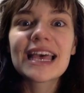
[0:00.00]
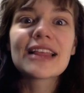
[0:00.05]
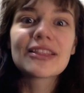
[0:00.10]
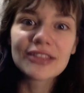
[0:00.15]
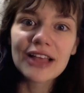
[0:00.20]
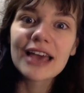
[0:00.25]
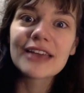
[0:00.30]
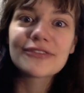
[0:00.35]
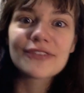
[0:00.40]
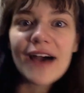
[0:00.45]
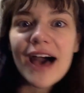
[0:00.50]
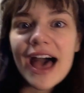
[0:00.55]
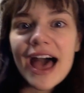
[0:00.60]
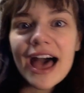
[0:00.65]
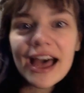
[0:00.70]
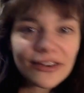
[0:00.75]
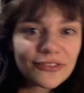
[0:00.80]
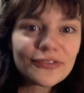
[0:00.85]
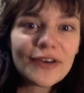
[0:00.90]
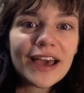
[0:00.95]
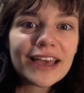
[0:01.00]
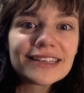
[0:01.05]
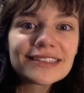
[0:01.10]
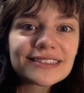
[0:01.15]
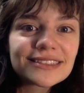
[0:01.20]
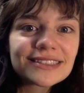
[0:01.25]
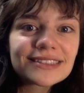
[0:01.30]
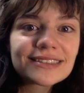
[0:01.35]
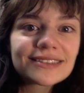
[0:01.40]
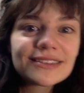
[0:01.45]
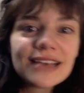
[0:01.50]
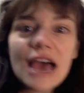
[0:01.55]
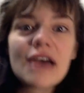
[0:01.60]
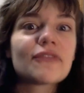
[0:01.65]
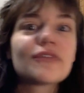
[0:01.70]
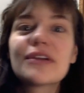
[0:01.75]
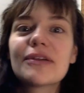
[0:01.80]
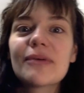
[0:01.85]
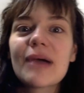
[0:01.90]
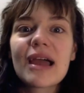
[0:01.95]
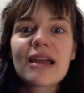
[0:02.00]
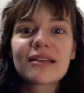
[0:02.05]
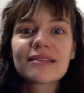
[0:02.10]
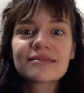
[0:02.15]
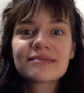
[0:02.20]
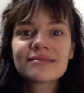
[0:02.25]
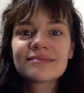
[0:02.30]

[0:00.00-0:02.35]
and life advice everywhere.